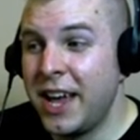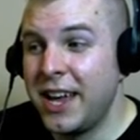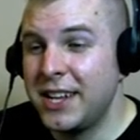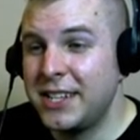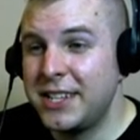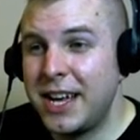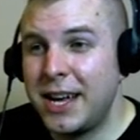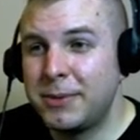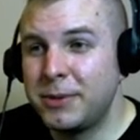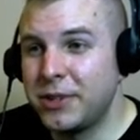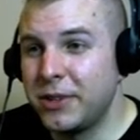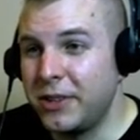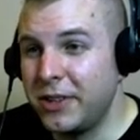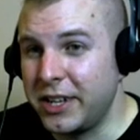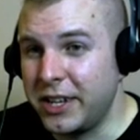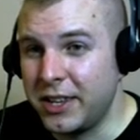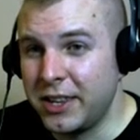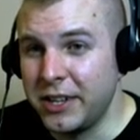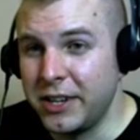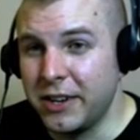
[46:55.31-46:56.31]
it's
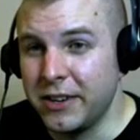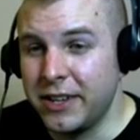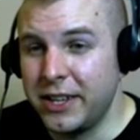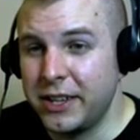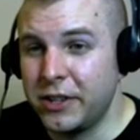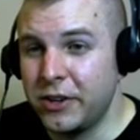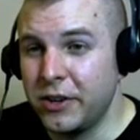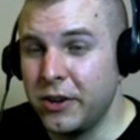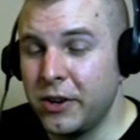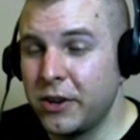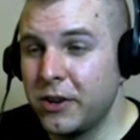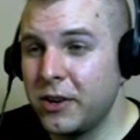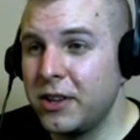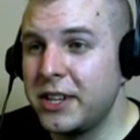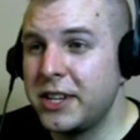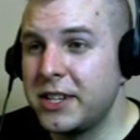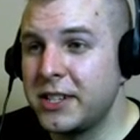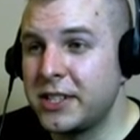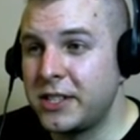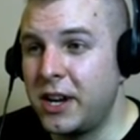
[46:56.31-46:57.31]
absolutely clear that the
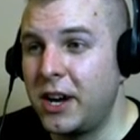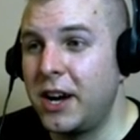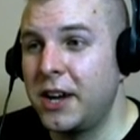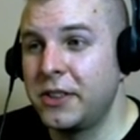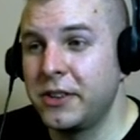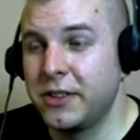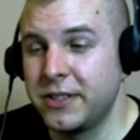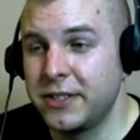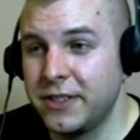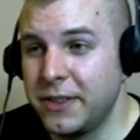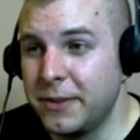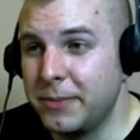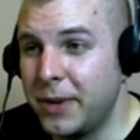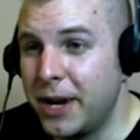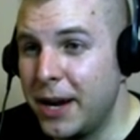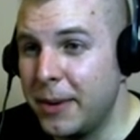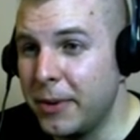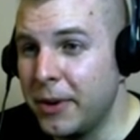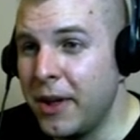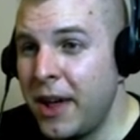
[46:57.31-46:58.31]
earliest authors of the
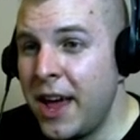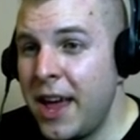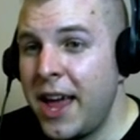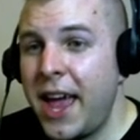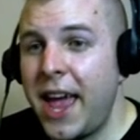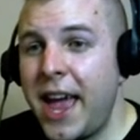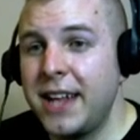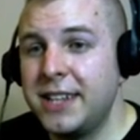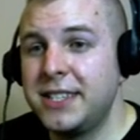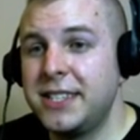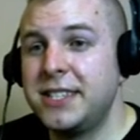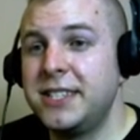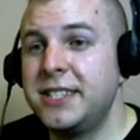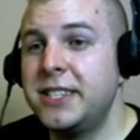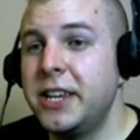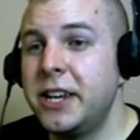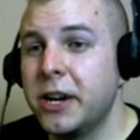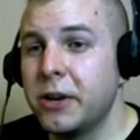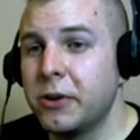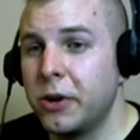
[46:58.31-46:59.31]
Bible had
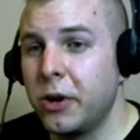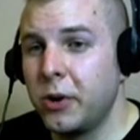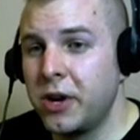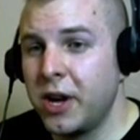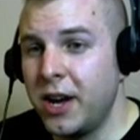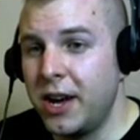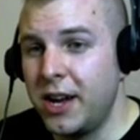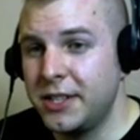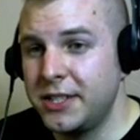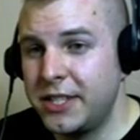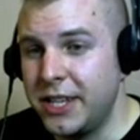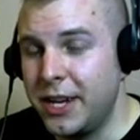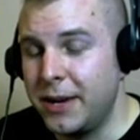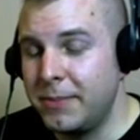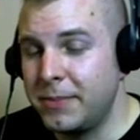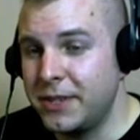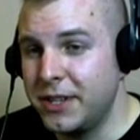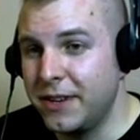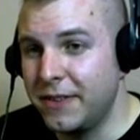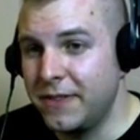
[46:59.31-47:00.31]
zero
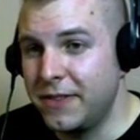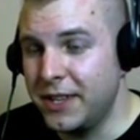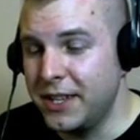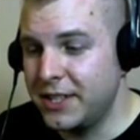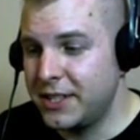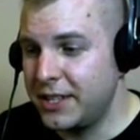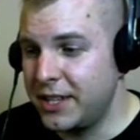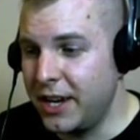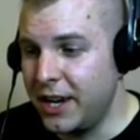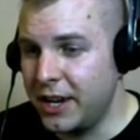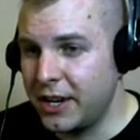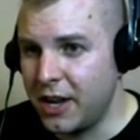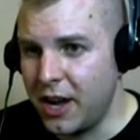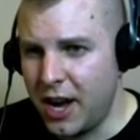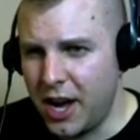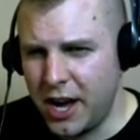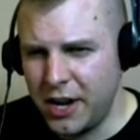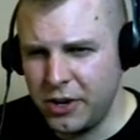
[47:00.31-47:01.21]
concept of this uh, God